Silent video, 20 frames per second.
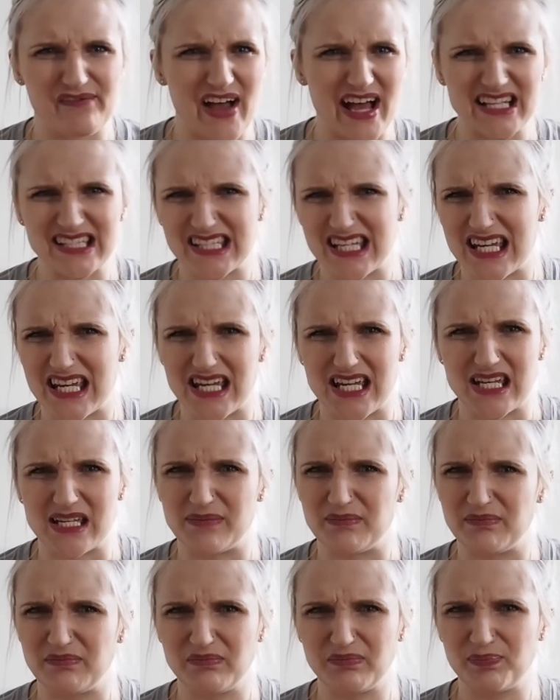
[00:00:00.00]

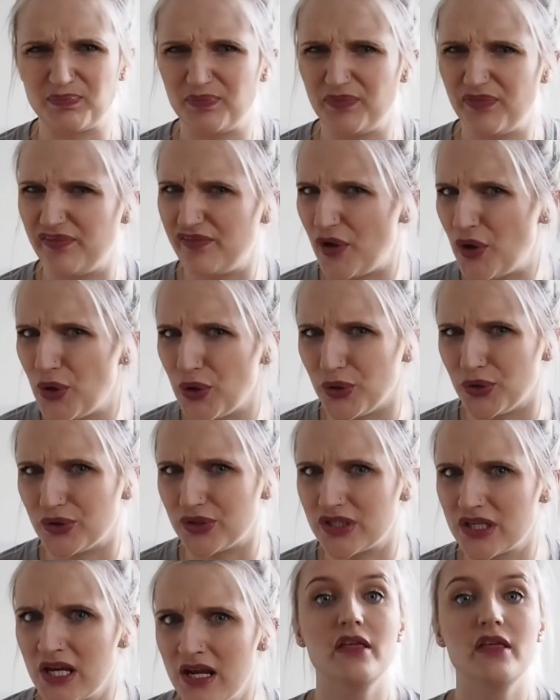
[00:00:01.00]
fatty food.